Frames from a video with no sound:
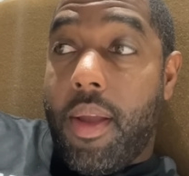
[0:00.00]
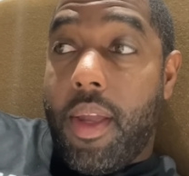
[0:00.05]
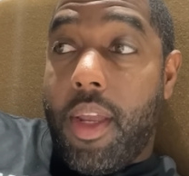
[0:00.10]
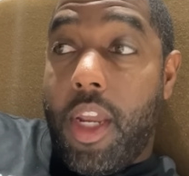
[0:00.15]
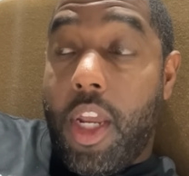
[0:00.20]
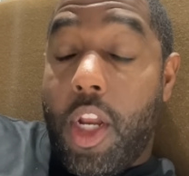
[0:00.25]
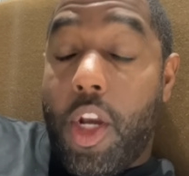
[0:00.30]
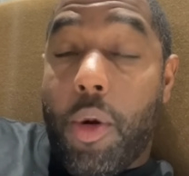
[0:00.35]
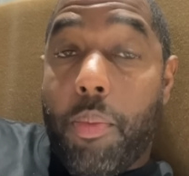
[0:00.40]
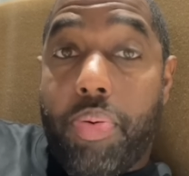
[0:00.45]

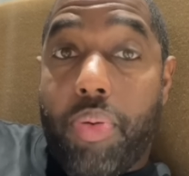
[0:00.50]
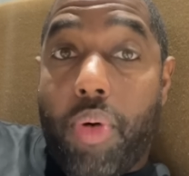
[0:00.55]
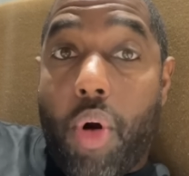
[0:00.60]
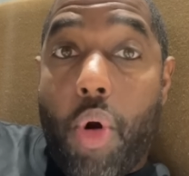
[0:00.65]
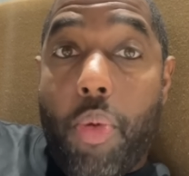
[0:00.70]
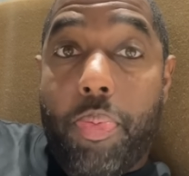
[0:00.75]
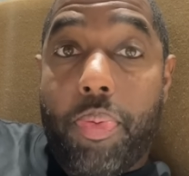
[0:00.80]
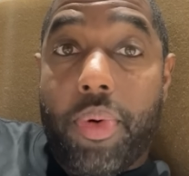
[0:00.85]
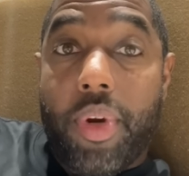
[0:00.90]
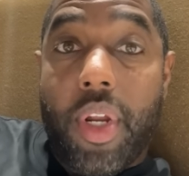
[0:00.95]

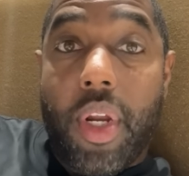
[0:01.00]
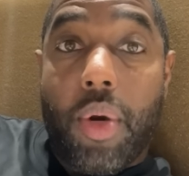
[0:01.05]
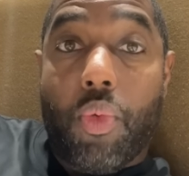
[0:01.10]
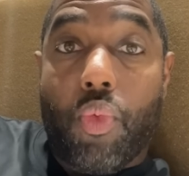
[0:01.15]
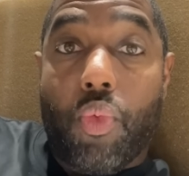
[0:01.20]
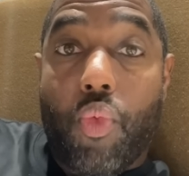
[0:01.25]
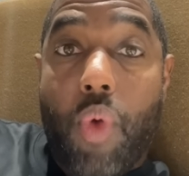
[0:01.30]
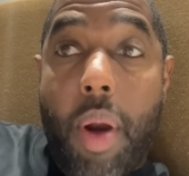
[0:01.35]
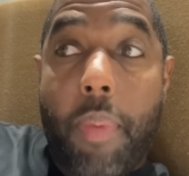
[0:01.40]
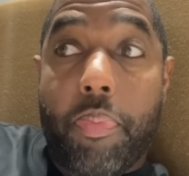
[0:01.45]
inappropriate
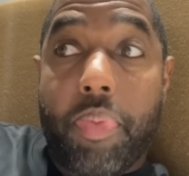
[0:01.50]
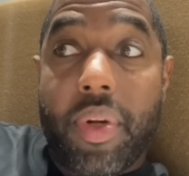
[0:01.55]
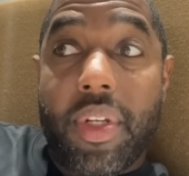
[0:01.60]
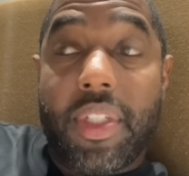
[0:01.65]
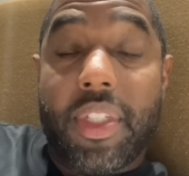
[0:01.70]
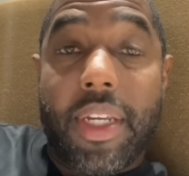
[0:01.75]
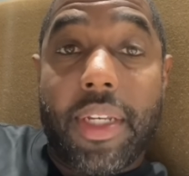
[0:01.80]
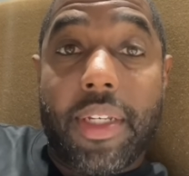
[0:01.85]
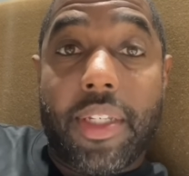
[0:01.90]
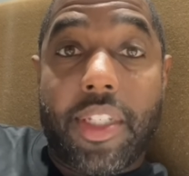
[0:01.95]

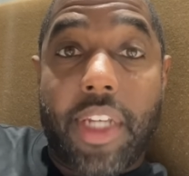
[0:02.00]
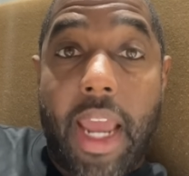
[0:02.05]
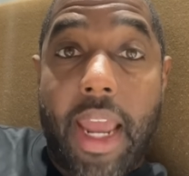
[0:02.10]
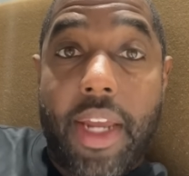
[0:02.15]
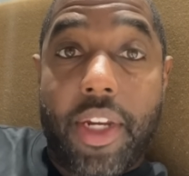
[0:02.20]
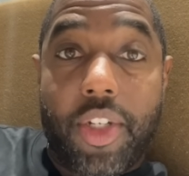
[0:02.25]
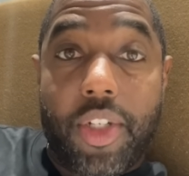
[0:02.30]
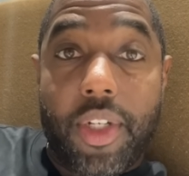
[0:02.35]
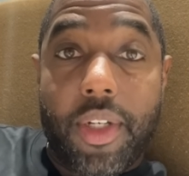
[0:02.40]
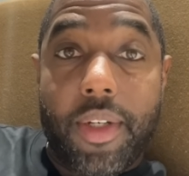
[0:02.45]

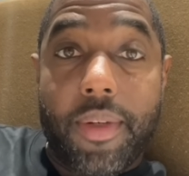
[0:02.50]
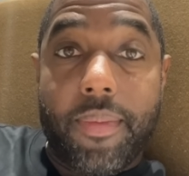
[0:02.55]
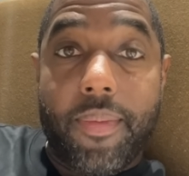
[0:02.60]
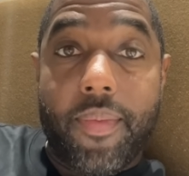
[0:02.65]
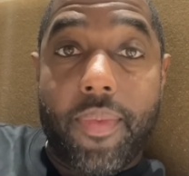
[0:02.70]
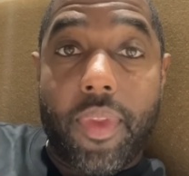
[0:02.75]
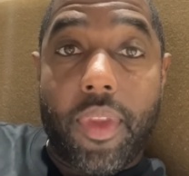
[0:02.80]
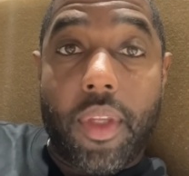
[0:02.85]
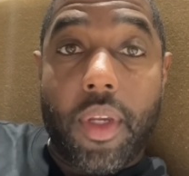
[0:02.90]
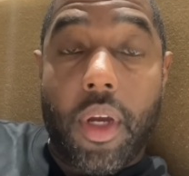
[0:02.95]
representation
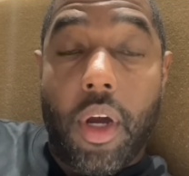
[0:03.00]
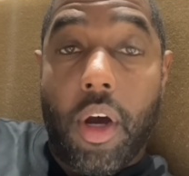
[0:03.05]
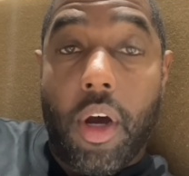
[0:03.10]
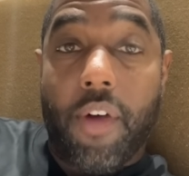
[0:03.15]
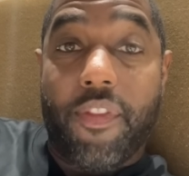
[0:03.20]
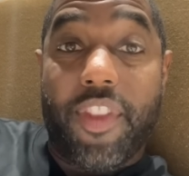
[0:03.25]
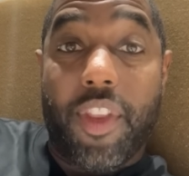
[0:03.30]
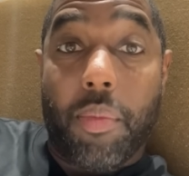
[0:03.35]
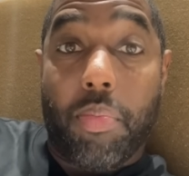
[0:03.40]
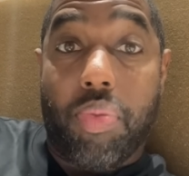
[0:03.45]

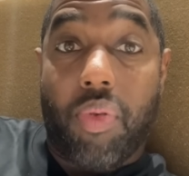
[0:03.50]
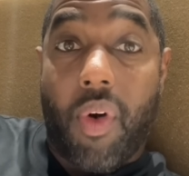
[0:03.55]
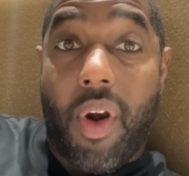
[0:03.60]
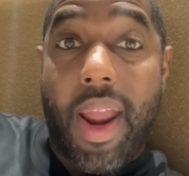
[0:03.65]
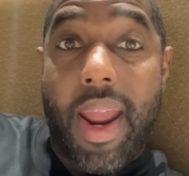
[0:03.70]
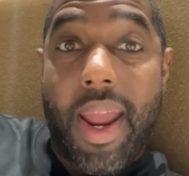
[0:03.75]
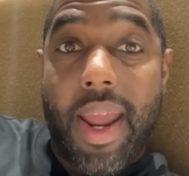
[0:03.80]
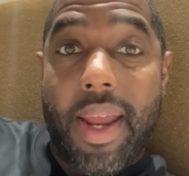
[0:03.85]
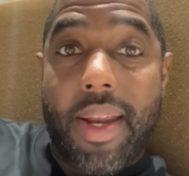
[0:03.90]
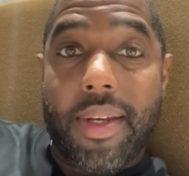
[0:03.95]
of the
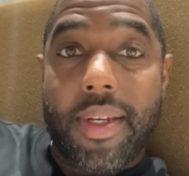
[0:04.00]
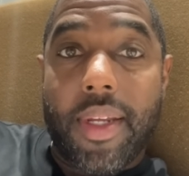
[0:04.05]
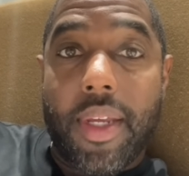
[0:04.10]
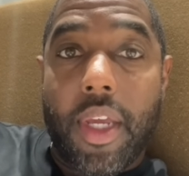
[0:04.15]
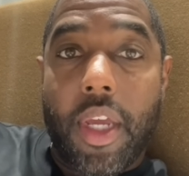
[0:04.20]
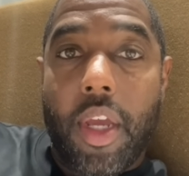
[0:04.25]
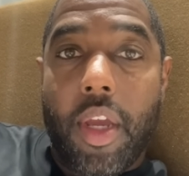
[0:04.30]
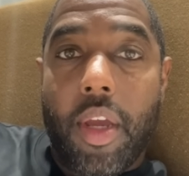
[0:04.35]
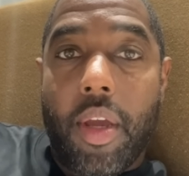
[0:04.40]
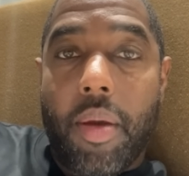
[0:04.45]
brand,
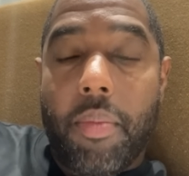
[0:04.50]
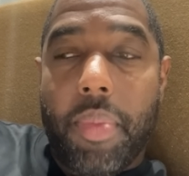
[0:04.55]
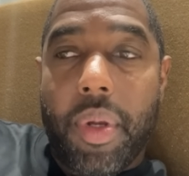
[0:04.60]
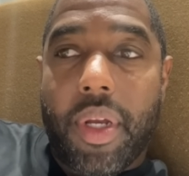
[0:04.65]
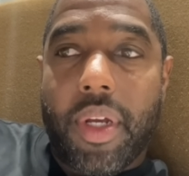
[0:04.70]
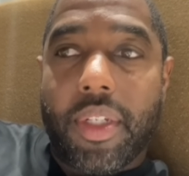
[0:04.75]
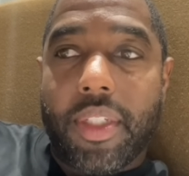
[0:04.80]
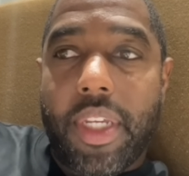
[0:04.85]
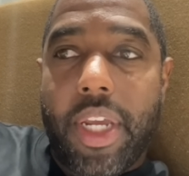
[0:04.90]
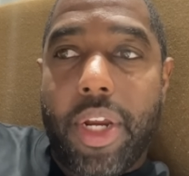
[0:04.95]

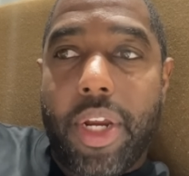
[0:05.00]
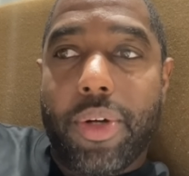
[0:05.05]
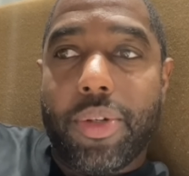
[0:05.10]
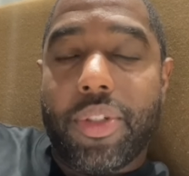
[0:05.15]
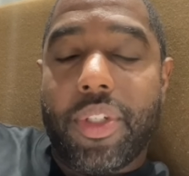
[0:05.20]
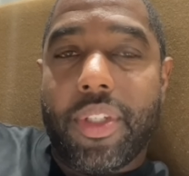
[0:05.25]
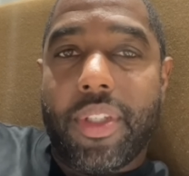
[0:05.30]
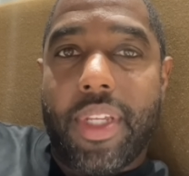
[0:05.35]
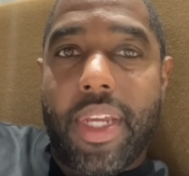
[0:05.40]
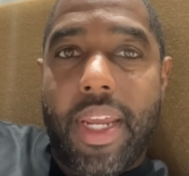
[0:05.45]
because here's
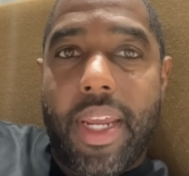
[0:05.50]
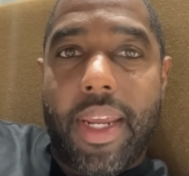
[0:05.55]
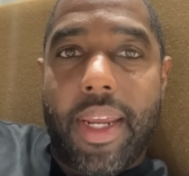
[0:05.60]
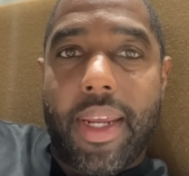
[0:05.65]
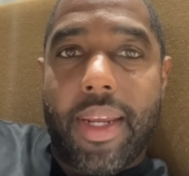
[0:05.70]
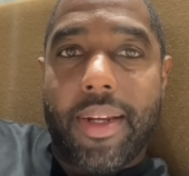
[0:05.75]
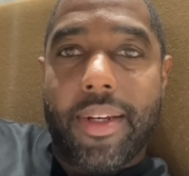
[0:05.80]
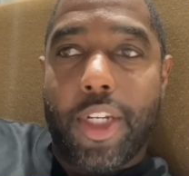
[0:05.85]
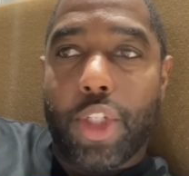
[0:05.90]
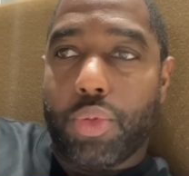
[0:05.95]
the
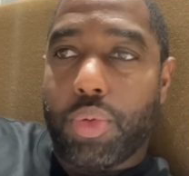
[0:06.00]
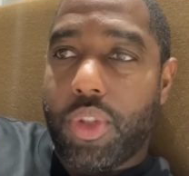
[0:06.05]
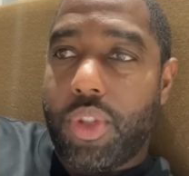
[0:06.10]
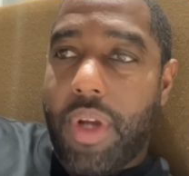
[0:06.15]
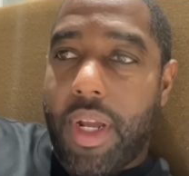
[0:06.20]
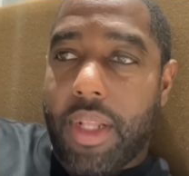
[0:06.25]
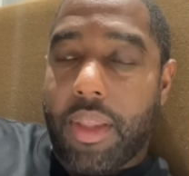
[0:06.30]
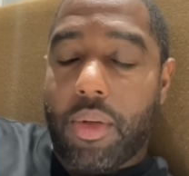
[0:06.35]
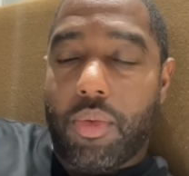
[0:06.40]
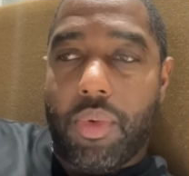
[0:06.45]
thing this is what you
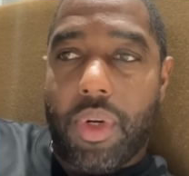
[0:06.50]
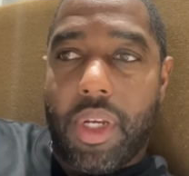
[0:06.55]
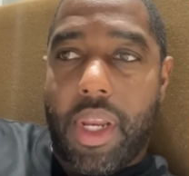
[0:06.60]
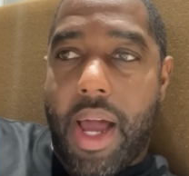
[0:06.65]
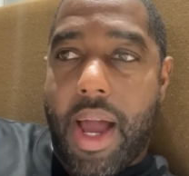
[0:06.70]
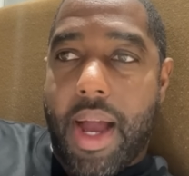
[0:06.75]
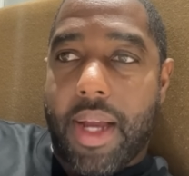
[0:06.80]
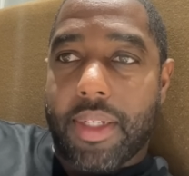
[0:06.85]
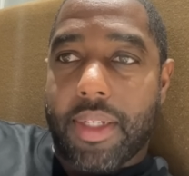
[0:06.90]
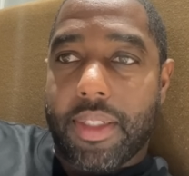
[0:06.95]
have to
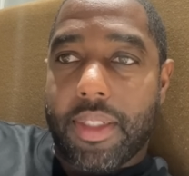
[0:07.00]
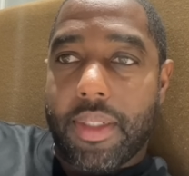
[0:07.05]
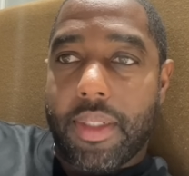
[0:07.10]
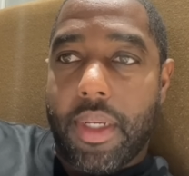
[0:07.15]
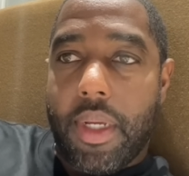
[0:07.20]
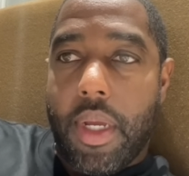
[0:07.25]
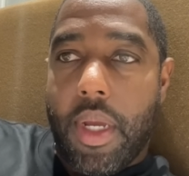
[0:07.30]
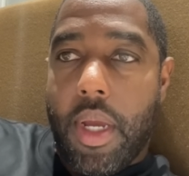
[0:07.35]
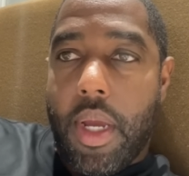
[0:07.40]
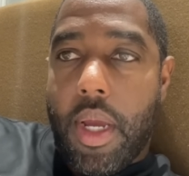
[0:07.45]
realize.
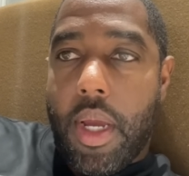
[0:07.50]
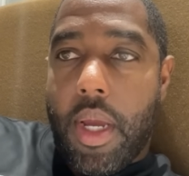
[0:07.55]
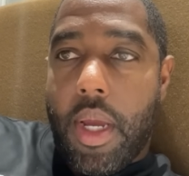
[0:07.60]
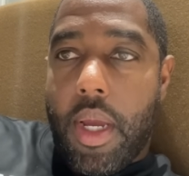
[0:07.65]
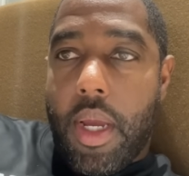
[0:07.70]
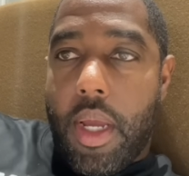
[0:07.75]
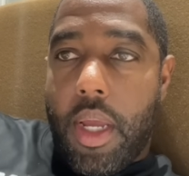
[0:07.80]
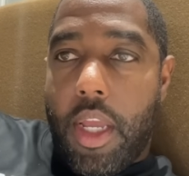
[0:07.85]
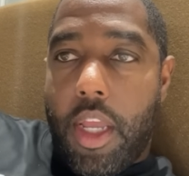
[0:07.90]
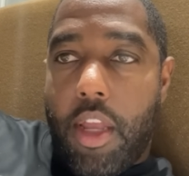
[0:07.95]

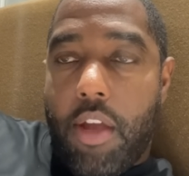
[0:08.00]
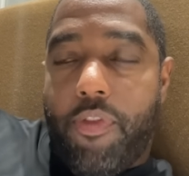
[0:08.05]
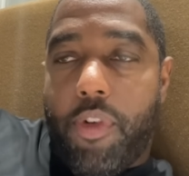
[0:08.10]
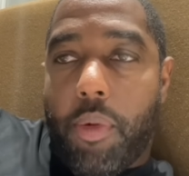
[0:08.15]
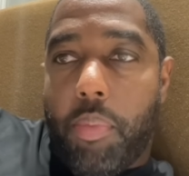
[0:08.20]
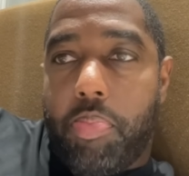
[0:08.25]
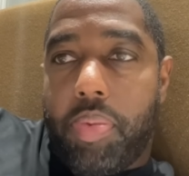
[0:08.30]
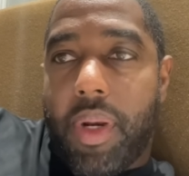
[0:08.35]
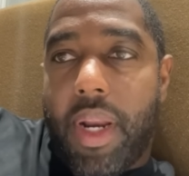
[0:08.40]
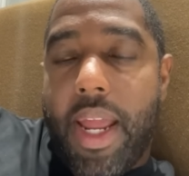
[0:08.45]
If a
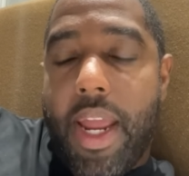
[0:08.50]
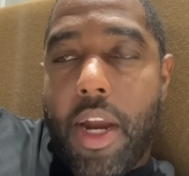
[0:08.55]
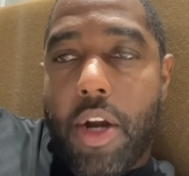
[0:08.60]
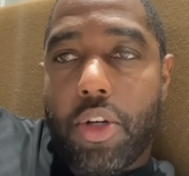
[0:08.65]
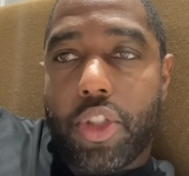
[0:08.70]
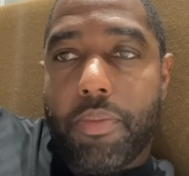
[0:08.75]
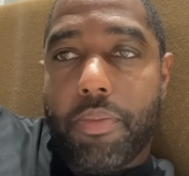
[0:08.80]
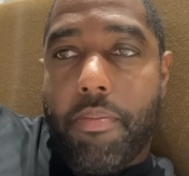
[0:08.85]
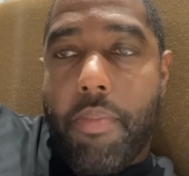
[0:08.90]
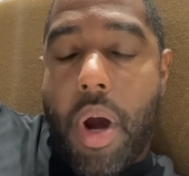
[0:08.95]

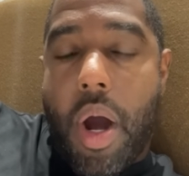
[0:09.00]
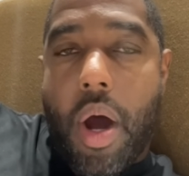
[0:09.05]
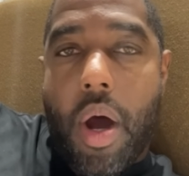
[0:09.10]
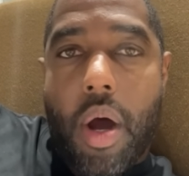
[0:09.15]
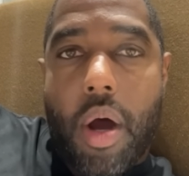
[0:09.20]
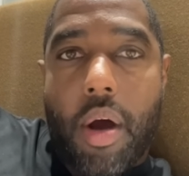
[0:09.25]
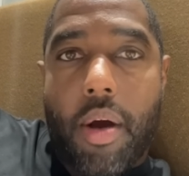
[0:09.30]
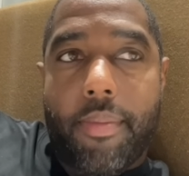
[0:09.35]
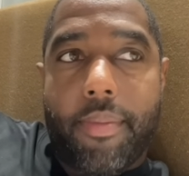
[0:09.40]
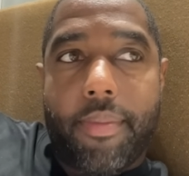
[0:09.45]
player's
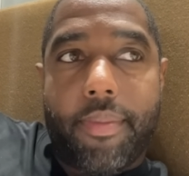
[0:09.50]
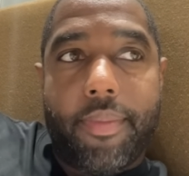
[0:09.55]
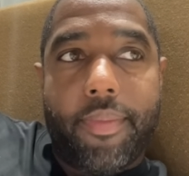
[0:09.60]
mom